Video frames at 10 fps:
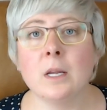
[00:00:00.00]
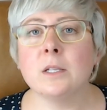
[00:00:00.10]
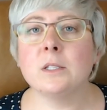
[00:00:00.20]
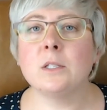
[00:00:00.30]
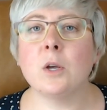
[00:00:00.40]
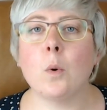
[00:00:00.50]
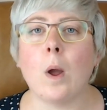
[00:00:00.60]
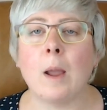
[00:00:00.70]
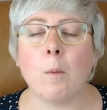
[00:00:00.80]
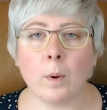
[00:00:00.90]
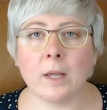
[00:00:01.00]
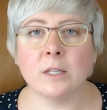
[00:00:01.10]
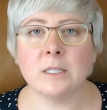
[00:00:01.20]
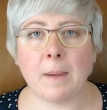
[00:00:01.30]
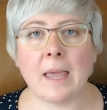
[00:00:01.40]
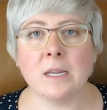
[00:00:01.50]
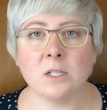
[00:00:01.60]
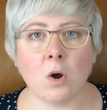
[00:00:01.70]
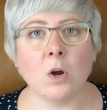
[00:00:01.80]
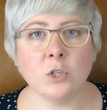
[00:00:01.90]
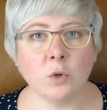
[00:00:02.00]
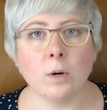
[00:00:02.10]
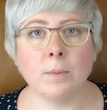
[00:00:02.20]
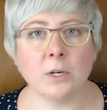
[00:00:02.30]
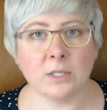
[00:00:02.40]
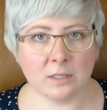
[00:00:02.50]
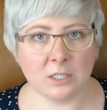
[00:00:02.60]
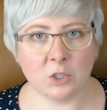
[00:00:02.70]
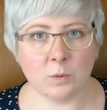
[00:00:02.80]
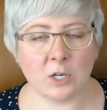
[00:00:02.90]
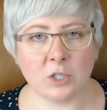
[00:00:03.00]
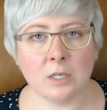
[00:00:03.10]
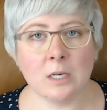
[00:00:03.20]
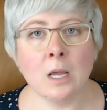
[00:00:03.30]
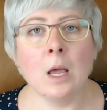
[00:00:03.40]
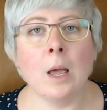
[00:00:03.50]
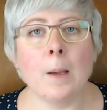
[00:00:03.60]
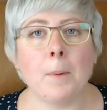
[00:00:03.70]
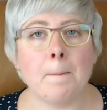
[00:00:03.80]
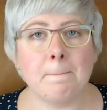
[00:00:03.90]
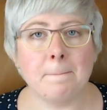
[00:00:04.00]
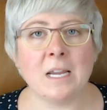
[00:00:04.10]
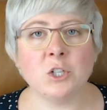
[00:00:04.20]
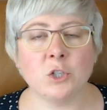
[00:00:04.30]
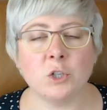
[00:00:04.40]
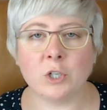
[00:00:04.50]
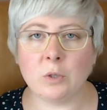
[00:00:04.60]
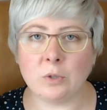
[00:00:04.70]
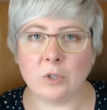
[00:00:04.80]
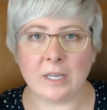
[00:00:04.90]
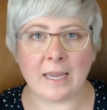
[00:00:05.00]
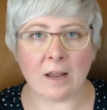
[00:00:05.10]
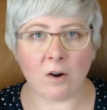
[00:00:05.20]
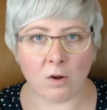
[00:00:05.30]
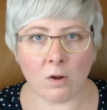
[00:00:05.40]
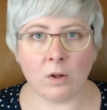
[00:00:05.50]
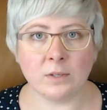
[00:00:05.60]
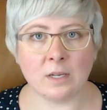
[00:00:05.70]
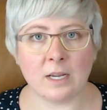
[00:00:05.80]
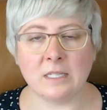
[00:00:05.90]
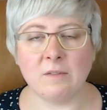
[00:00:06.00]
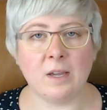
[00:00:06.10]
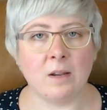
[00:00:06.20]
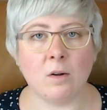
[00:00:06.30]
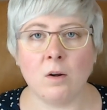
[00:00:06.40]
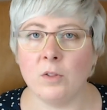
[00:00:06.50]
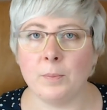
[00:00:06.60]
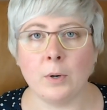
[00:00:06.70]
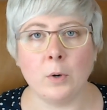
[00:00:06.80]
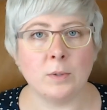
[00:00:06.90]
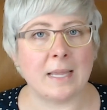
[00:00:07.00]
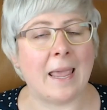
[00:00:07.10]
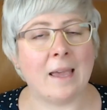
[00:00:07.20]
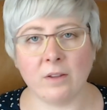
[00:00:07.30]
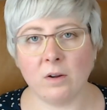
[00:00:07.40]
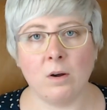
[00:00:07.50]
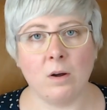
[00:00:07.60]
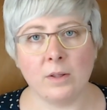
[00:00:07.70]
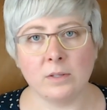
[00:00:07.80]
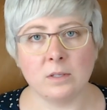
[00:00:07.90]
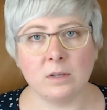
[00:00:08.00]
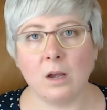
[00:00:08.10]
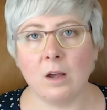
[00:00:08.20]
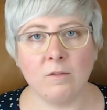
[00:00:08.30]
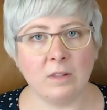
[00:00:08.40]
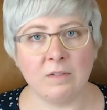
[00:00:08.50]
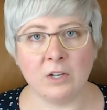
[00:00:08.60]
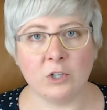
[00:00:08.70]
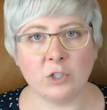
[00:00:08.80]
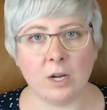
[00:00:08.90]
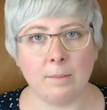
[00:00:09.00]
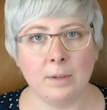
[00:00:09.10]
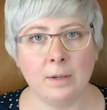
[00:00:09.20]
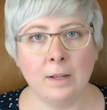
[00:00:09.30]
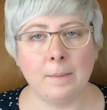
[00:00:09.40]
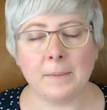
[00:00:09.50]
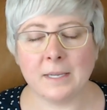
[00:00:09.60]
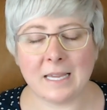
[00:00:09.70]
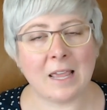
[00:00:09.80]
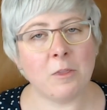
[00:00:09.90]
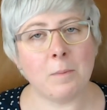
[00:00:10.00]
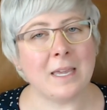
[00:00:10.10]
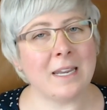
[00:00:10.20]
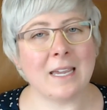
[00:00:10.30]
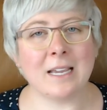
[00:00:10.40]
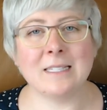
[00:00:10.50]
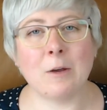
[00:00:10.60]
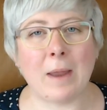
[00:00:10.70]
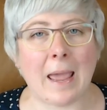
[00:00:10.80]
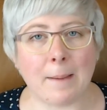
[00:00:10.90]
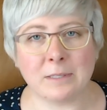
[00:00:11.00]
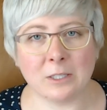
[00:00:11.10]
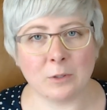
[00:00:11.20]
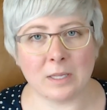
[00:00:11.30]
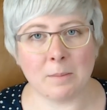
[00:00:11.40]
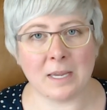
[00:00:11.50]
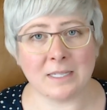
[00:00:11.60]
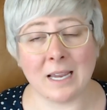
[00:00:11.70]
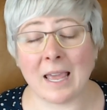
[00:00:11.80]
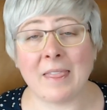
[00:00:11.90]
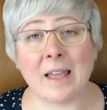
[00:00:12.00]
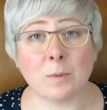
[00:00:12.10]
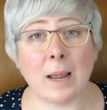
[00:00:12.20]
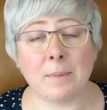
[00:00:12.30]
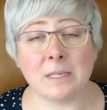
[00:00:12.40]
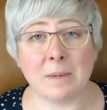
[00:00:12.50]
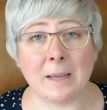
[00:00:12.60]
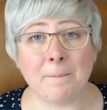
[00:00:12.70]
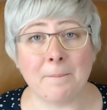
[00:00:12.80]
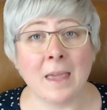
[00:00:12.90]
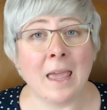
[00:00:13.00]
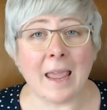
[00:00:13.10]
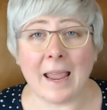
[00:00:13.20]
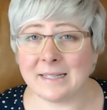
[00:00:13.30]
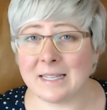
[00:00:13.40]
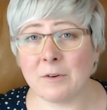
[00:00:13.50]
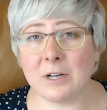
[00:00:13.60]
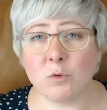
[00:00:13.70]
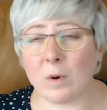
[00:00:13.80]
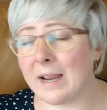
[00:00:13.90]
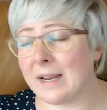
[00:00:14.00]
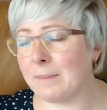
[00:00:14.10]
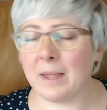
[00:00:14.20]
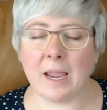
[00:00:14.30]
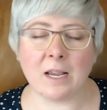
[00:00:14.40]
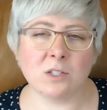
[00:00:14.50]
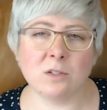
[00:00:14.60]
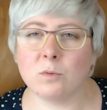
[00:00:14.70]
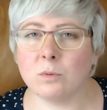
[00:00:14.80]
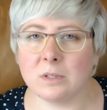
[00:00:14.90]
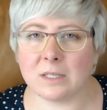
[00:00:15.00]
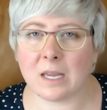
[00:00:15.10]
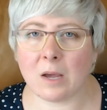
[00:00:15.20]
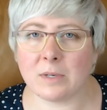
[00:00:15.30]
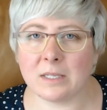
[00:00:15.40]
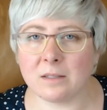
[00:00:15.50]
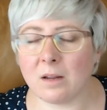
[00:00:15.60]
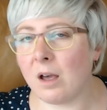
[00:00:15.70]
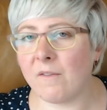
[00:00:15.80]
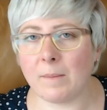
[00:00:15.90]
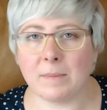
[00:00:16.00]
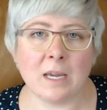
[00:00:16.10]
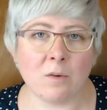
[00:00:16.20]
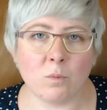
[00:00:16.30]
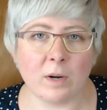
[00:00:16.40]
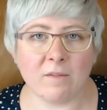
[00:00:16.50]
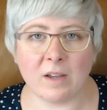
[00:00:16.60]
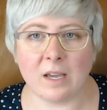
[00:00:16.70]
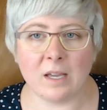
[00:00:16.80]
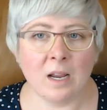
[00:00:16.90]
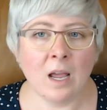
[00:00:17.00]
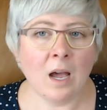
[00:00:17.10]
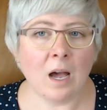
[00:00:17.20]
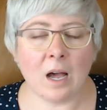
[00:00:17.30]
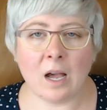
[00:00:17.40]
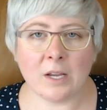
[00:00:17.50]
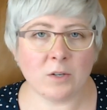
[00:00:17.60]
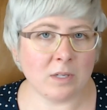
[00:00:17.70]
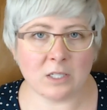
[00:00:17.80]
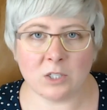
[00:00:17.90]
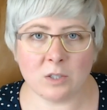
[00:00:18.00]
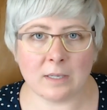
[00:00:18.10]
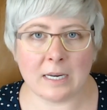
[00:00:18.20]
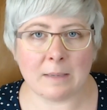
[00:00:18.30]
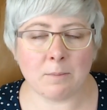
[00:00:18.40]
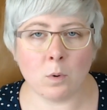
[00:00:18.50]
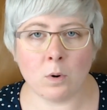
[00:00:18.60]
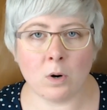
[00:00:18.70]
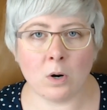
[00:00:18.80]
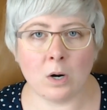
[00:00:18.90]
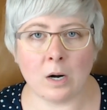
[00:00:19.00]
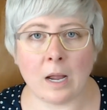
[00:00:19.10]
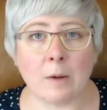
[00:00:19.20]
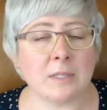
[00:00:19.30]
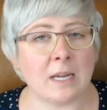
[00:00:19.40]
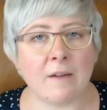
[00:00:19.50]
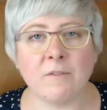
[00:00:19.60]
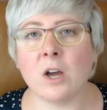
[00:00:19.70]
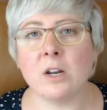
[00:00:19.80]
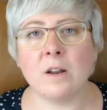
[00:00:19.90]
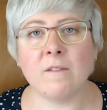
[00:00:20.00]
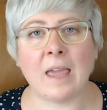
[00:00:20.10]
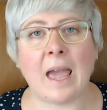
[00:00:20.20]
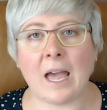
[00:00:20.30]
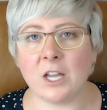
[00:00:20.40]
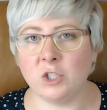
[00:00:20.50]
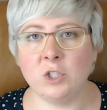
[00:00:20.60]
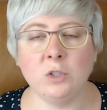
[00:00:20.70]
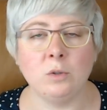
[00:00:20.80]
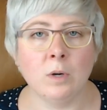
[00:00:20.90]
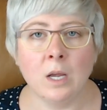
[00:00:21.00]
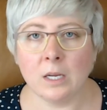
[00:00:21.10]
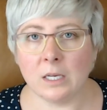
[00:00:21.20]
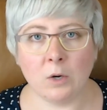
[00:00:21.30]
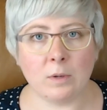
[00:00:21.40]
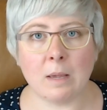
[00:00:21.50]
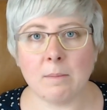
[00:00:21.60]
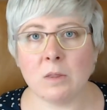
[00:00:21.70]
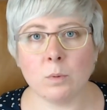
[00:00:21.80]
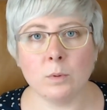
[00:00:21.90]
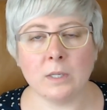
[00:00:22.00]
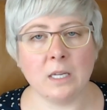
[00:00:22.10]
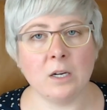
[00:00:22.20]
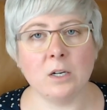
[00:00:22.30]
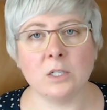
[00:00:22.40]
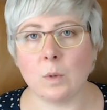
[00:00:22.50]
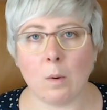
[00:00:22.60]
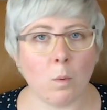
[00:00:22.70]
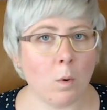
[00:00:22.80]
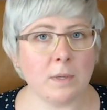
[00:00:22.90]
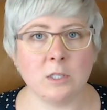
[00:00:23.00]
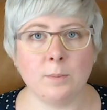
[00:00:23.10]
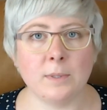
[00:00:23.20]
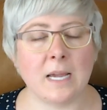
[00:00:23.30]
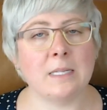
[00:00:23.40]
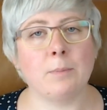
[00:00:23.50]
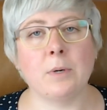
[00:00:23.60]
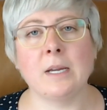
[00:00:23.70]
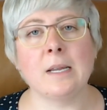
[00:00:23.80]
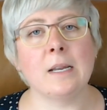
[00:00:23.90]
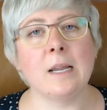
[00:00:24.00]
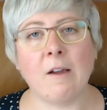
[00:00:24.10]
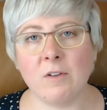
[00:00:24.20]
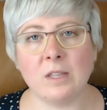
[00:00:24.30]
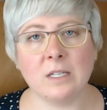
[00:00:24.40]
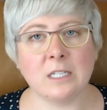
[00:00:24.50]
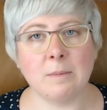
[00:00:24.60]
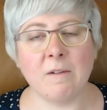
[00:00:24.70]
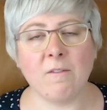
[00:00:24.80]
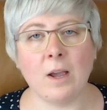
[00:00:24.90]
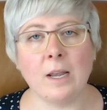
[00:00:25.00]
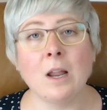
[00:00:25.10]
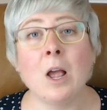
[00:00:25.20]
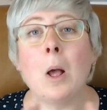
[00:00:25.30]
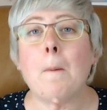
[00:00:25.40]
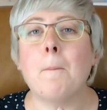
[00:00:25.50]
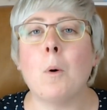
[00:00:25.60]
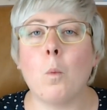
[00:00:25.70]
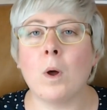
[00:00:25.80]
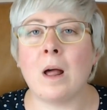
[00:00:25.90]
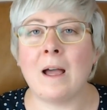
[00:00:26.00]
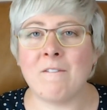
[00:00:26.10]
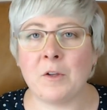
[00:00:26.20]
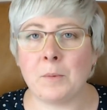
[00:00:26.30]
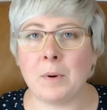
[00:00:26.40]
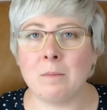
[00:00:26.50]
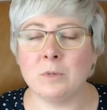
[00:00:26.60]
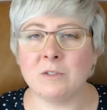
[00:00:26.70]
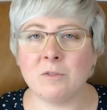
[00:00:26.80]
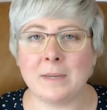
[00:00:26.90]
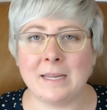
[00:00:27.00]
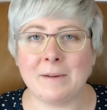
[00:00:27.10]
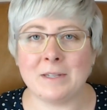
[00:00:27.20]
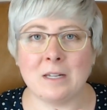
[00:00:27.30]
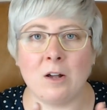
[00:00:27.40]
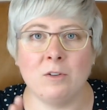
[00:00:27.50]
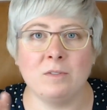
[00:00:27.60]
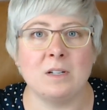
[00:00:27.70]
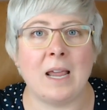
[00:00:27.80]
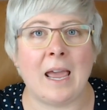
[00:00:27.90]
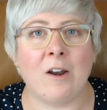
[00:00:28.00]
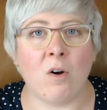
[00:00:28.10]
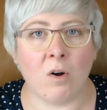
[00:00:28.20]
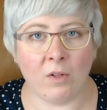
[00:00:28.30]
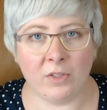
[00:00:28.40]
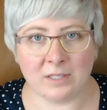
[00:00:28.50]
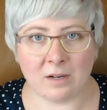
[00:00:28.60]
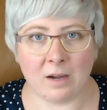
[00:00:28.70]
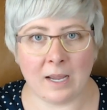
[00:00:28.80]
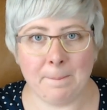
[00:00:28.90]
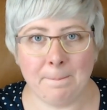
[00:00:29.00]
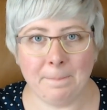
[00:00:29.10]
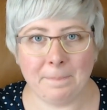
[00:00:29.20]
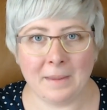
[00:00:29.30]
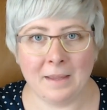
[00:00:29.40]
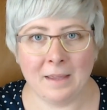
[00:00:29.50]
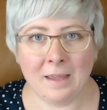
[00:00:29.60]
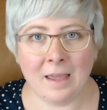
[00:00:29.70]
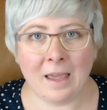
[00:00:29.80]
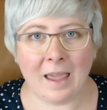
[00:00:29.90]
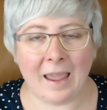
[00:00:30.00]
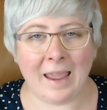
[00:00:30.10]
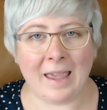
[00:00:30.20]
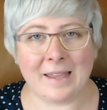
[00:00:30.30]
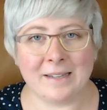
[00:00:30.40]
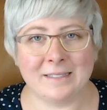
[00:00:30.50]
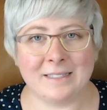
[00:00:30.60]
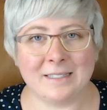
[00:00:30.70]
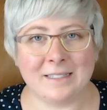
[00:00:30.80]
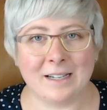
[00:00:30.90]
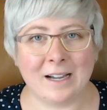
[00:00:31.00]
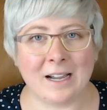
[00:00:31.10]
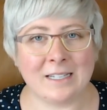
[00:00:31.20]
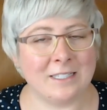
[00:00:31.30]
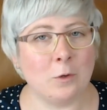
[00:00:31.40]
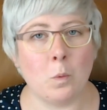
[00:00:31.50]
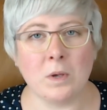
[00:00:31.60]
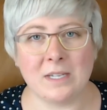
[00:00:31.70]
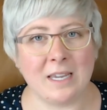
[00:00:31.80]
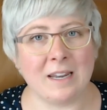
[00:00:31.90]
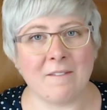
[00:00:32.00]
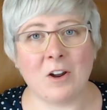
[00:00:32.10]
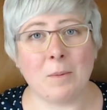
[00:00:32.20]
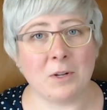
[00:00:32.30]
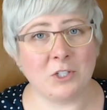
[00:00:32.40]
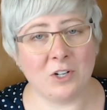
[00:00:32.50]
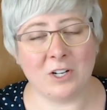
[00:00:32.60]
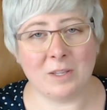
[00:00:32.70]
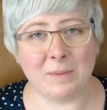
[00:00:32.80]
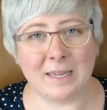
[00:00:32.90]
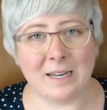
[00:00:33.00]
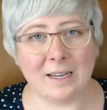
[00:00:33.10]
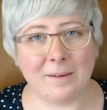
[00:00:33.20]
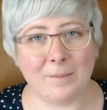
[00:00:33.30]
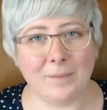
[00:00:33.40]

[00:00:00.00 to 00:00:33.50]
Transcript: So it will depend on your personal situation, but make sure you're looking at all sides of it, all the pros and the cons of leaving your job. Because in the beginning, it can sound absolutely amazing. And that's what happened to me. It sounded great. I'm like, screw this accounting stuff. I'm getting rid of it. I don't need to do it anymore. I was like, I've got enough cash to, you know, get me through a year so I won't be super desperate. Everything's going to be fine. But what I found the problem was for me is all of a sudden I had all this time and I still wasn't getting very much done in the beginning.